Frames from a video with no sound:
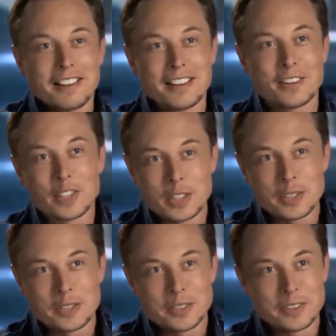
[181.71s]

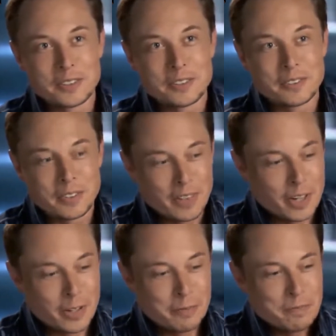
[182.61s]
You've
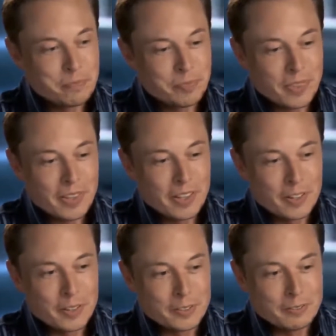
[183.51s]
got to
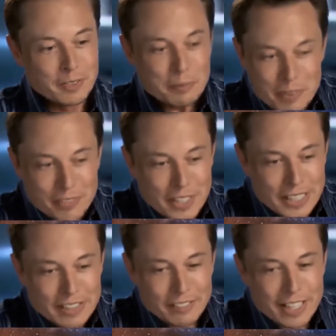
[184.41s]
not be afraid
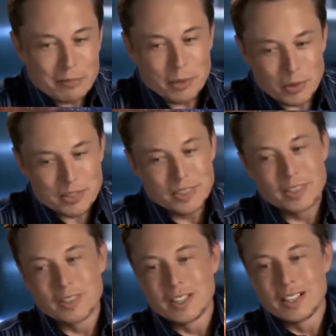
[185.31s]
to innovate, but
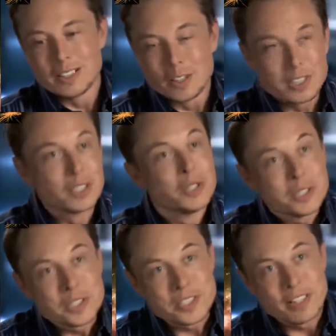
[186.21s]
also don't
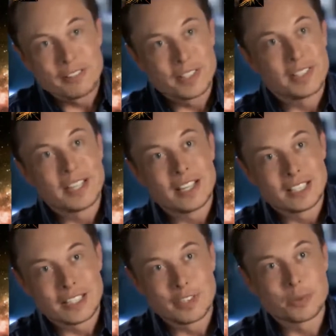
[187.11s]
delude yourself into thinking
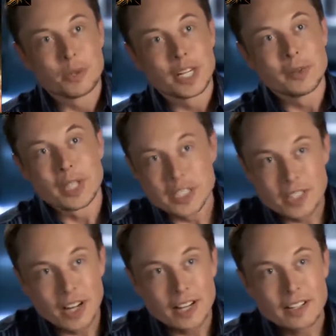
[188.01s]
something's working when it's
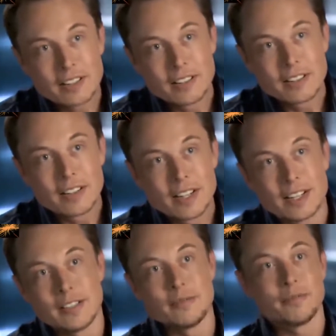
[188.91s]
not,
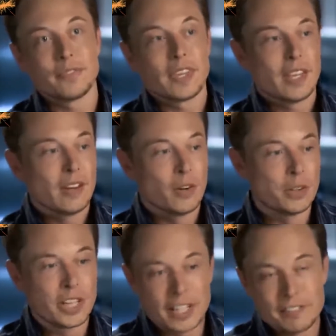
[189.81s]
or
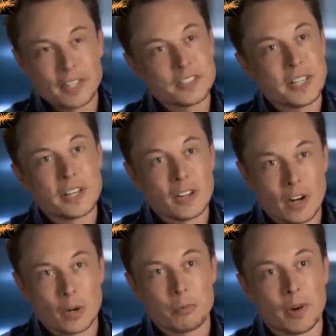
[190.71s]
you're going to get fixated
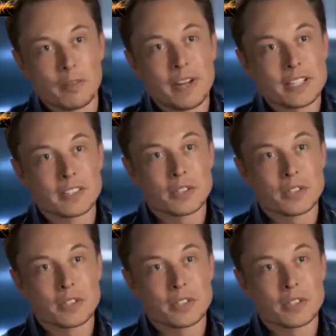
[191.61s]
on a bad